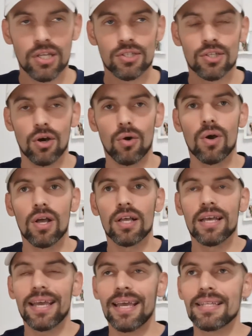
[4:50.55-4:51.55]
So
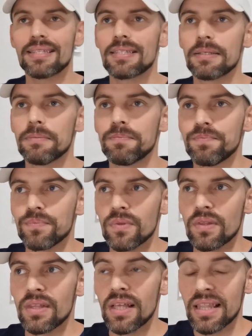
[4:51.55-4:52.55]
it's
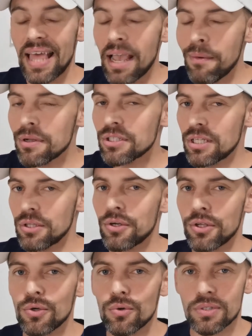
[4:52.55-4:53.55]
the language that
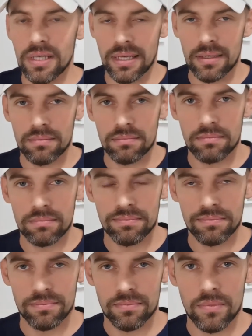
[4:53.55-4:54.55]
you're using,
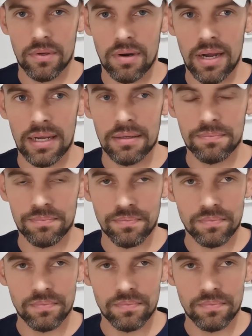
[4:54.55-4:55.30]
right?